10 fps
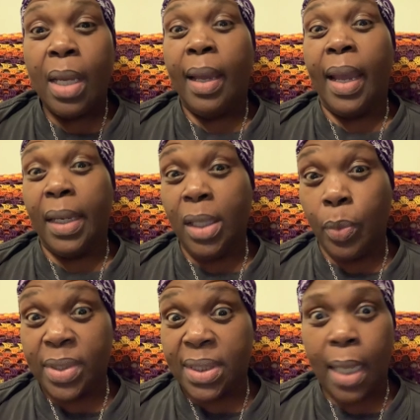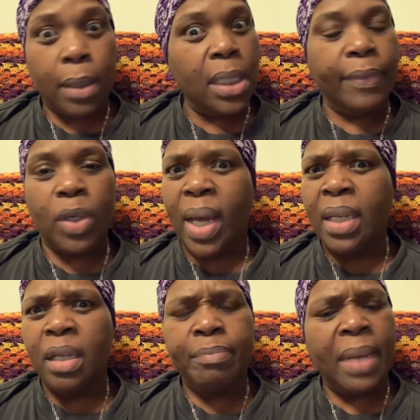And it was south, even though I
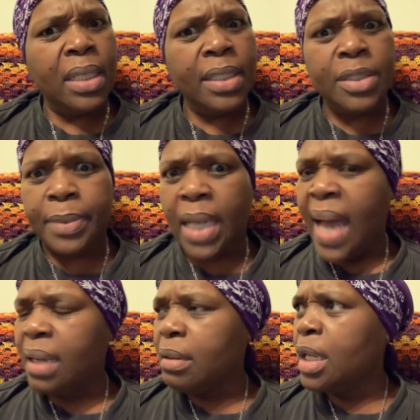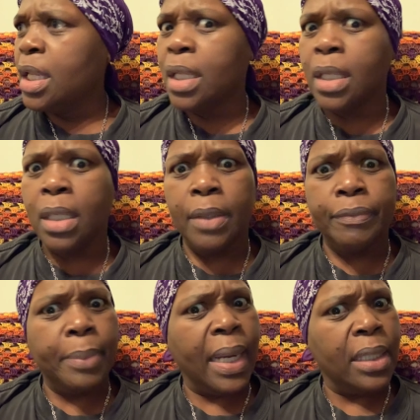loved my husband. I loved
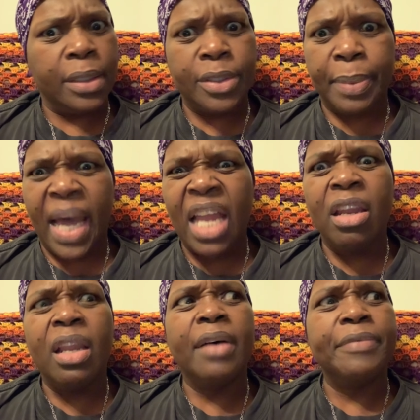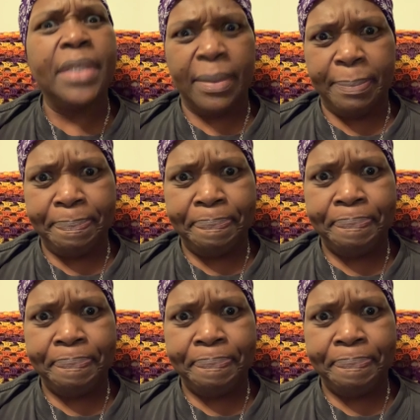my husband. I loved him.